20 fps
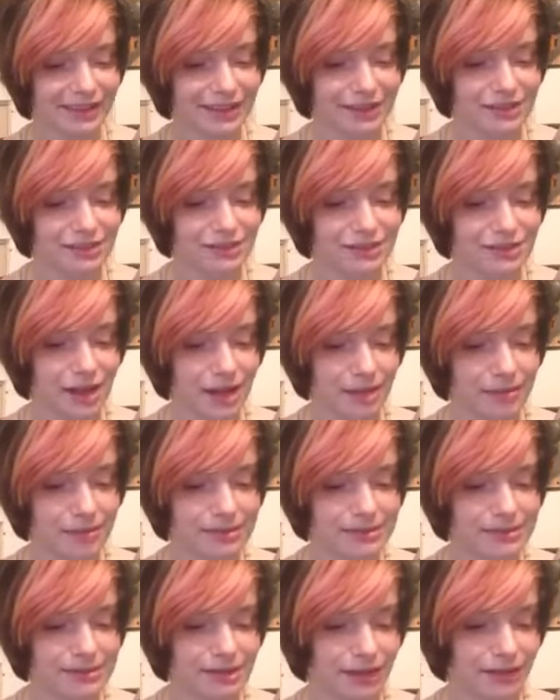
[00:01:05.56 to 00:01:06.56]
Describe the
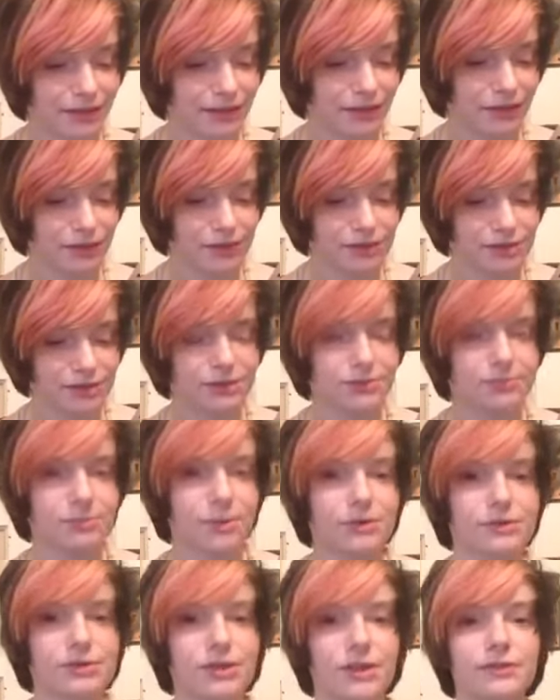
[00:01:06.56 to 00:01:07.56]
style of clothing you
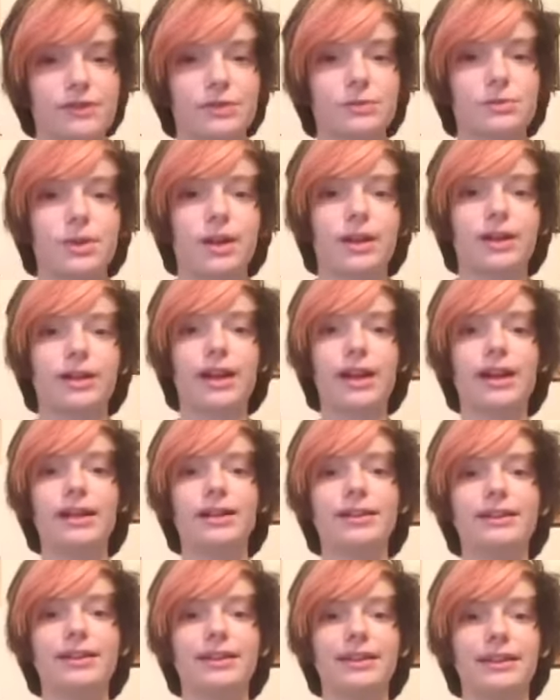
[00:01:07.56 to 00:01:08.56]
most often wear. Kind
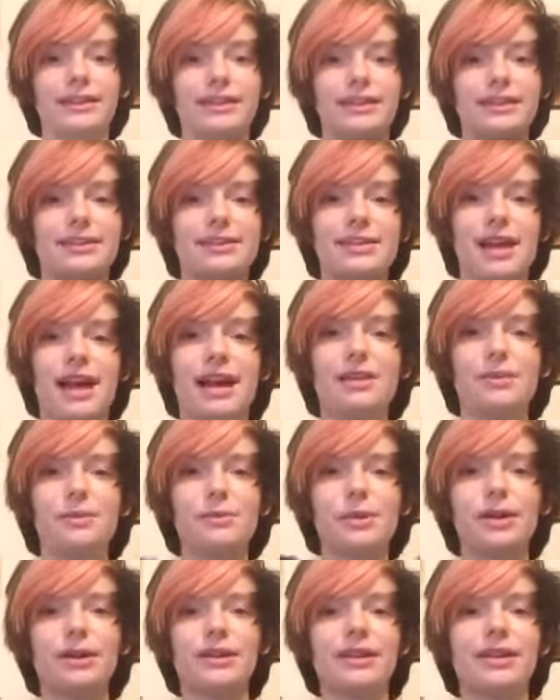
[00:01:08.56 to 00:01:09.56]
of like this. I don't
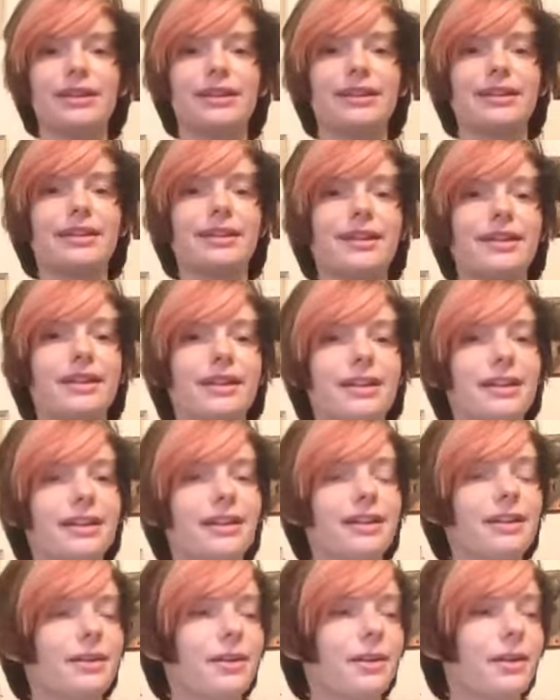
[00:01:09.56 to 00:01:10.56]
wear, like,
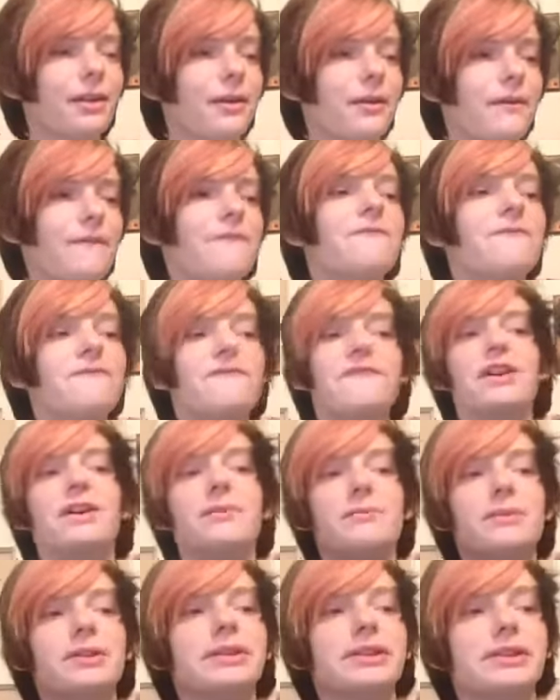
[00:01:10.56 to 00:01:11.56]

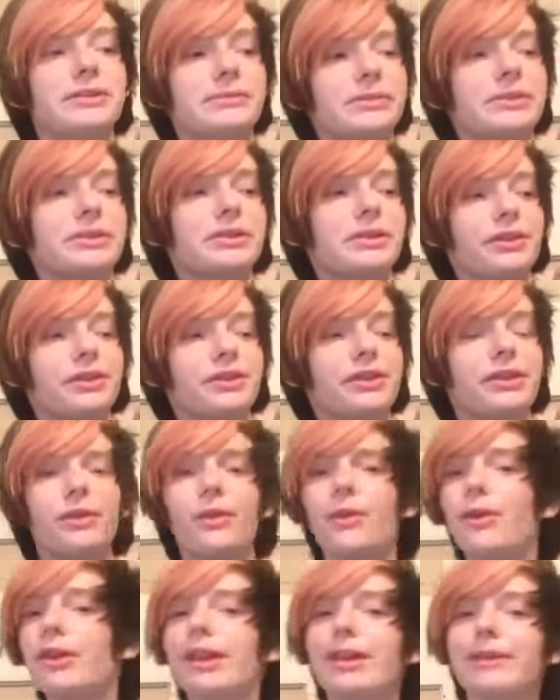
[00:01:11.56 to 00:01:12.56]
feminine clothing.
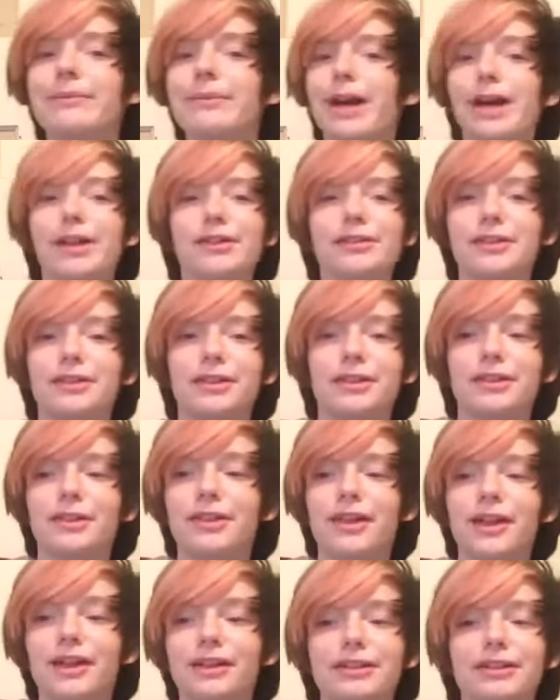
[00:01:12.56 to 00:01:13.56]
Or, like, masculine
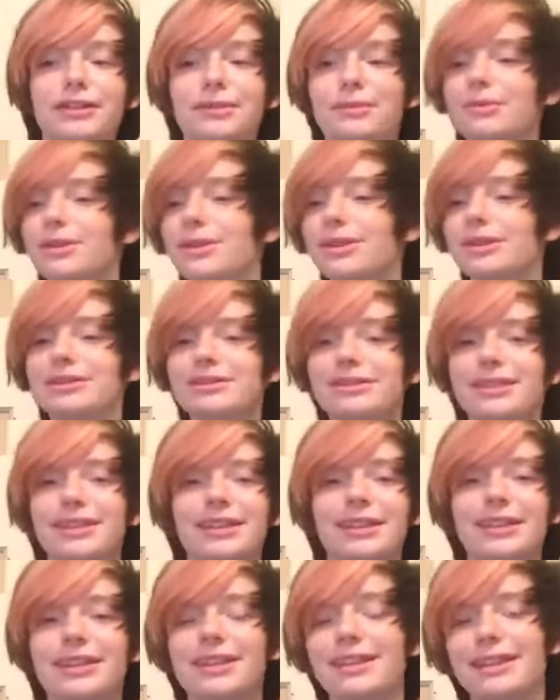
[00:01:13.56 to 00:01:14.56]
clothing. I just wear,
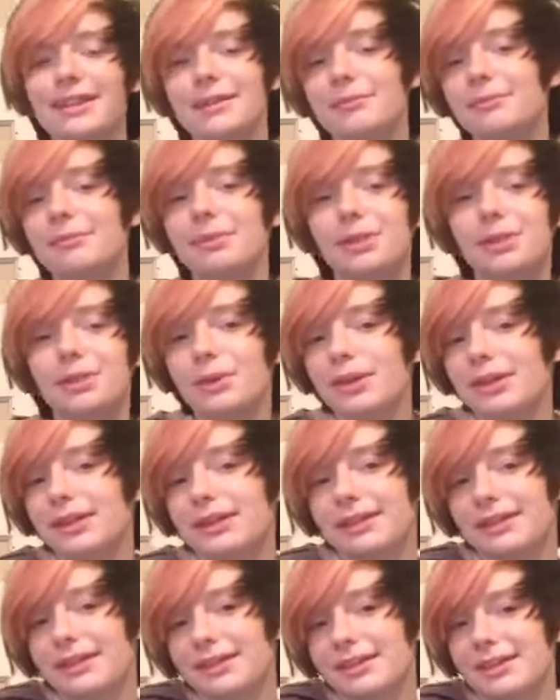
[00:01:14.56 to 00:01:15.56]
like, the
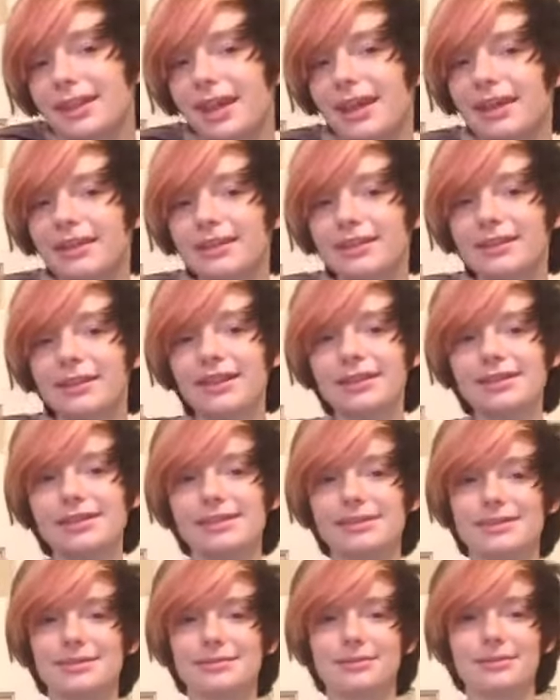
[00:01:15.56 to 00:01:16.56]
in-betweens. I guess
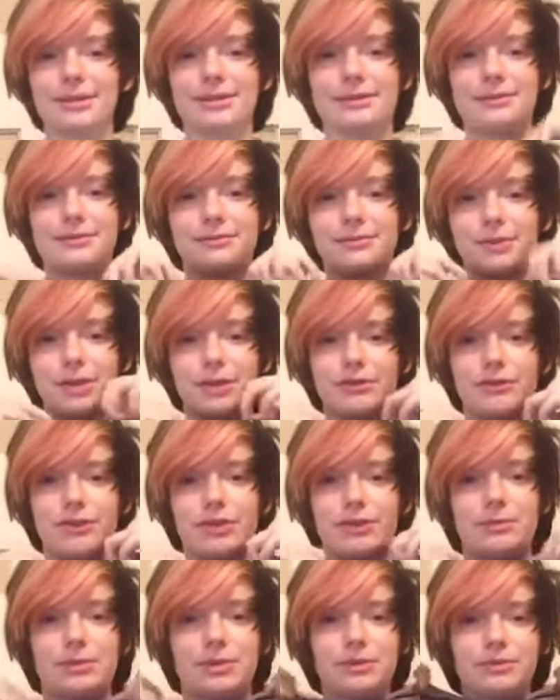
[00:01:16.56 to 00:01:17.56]
this is a bit more
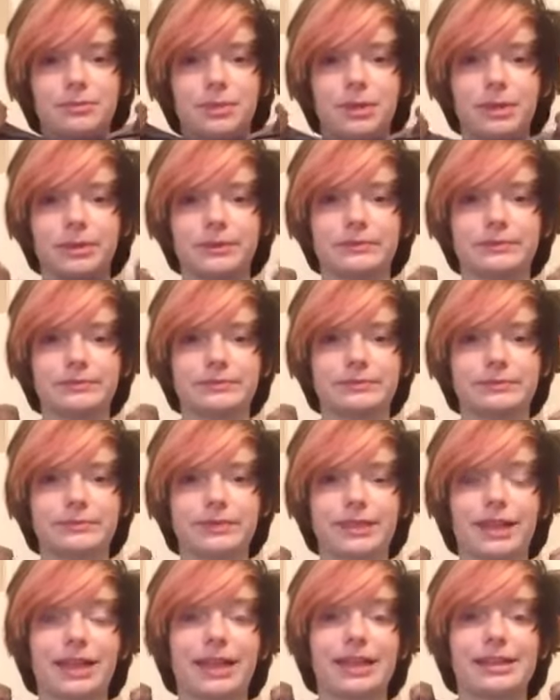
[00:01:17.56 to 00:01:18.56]
feminine, but
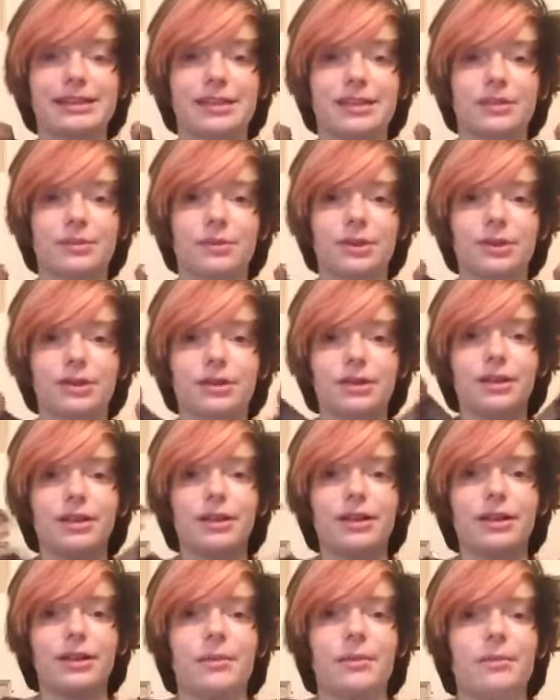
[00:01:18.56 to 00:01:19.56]
I can't say the word.
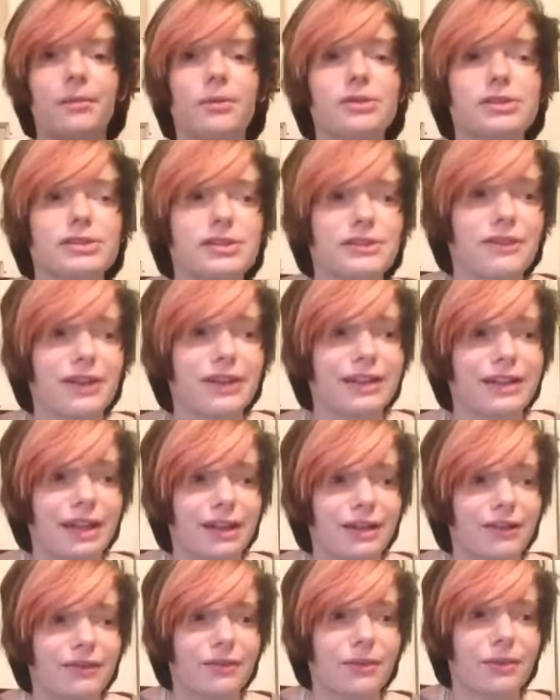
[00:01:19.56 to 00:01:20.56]
Most stuff I
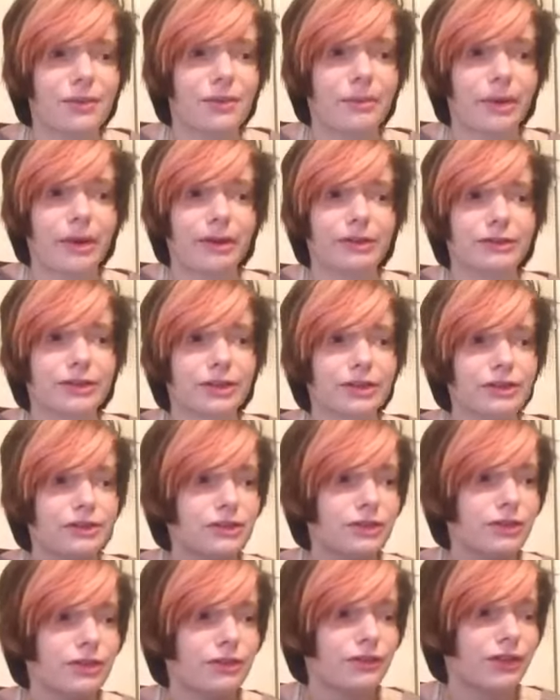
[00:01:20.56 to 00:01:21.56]
get are from the male
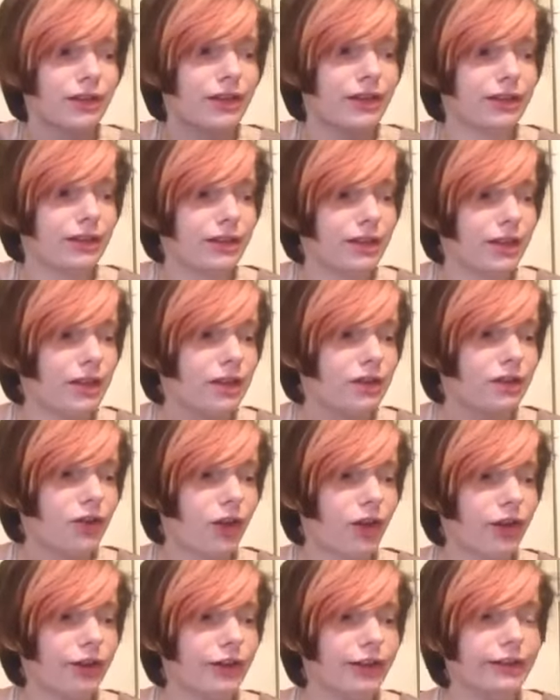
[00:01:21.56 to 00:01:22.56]
section of, like,
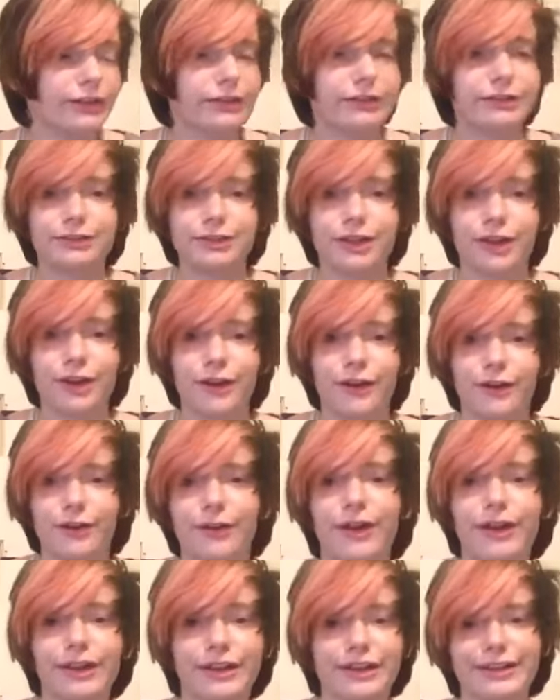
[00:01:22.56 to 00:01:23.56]
Target,
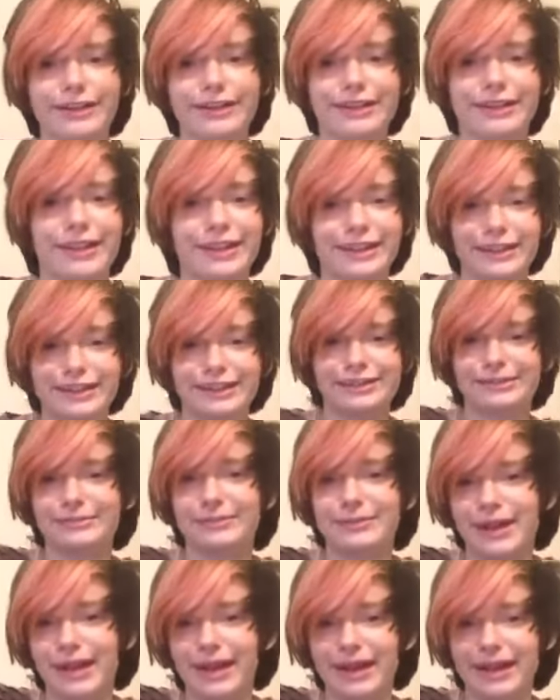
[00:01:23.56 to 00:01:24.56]
so I guess there's
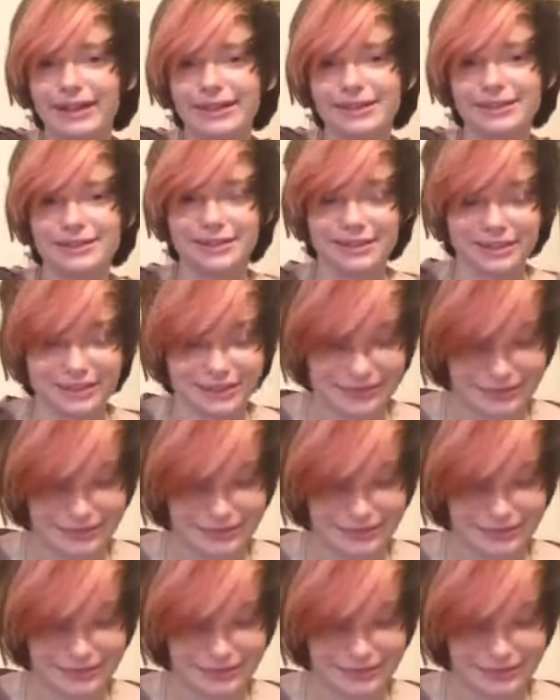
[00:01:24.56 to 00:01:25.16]
my answer.